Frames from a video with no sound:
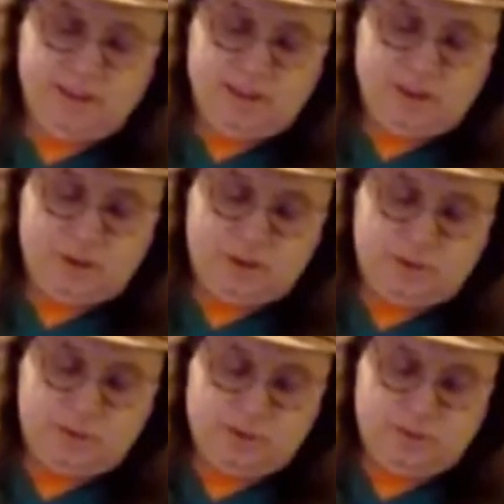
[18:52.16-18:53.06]

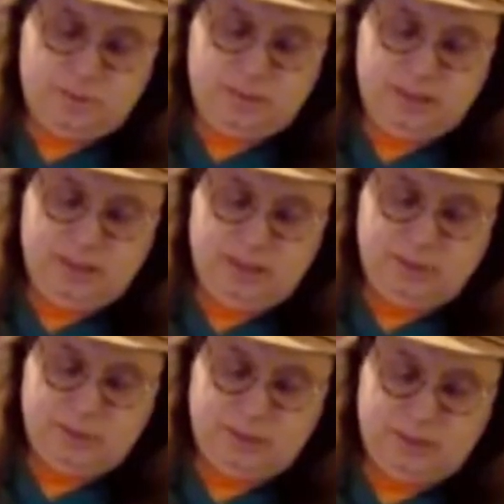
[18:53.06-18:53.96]
Christmas baking
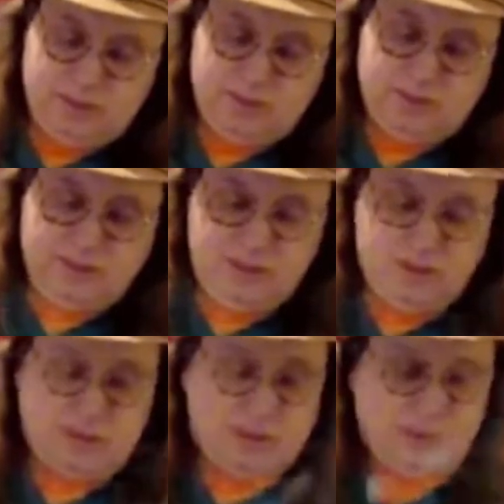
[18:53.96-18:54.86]
spices, that sort
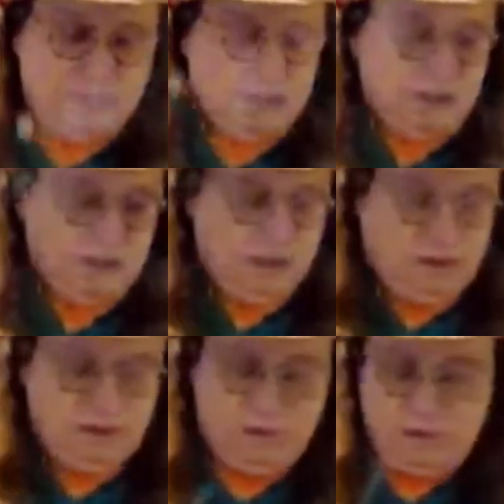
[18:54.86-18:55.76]
of thing, are
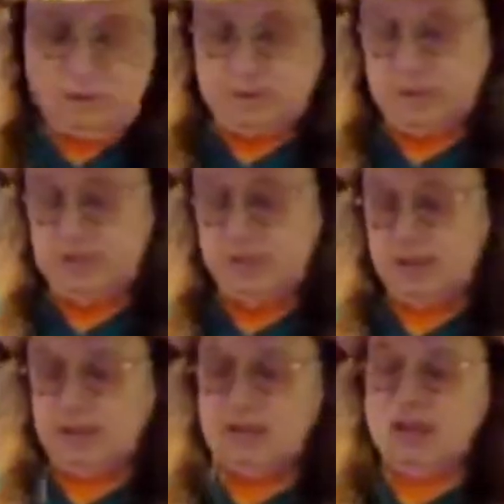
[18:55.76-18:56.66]
all right in
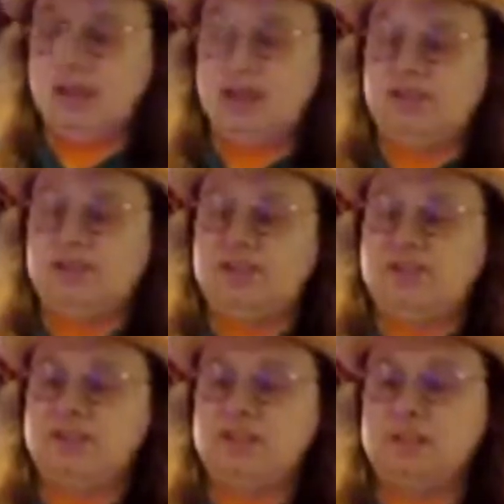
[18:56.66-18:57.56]
there. It's a
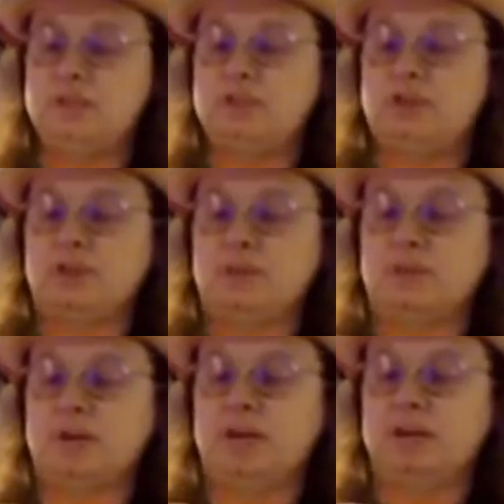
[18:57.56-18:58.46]
deep, dark
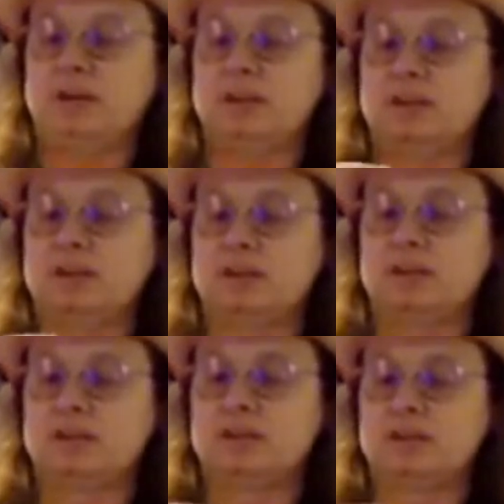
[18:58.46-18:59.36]
brown liquor.
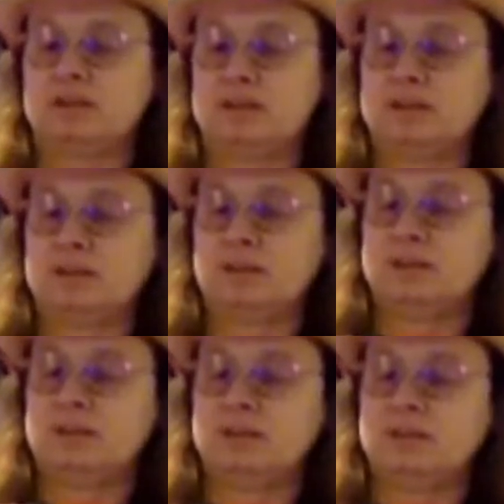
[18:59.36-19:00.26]

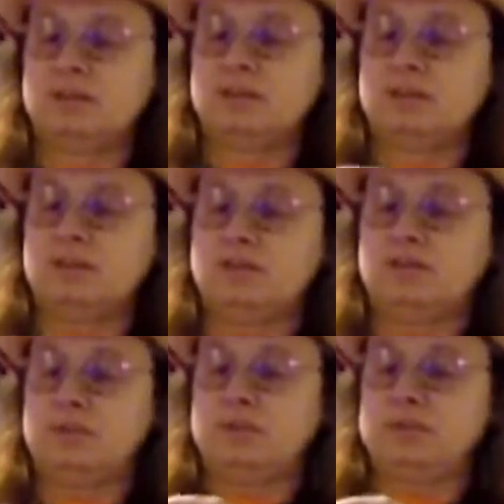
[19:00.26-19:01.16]
I'm going to
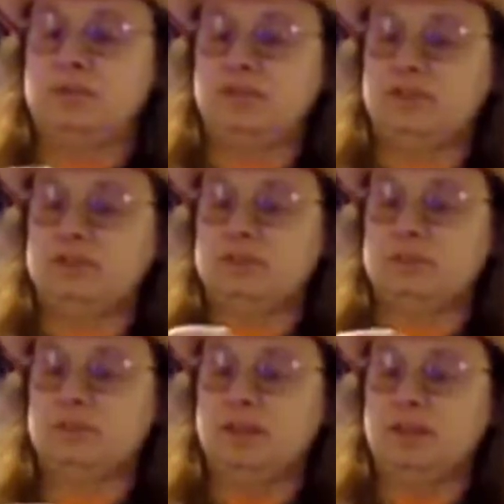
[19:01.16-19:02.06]
spill just a little bit
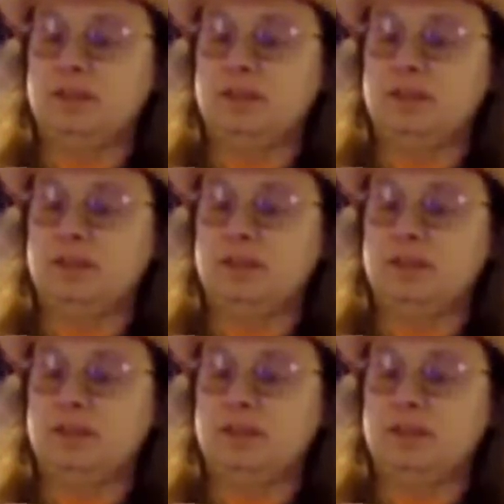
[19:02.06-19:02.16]
of that.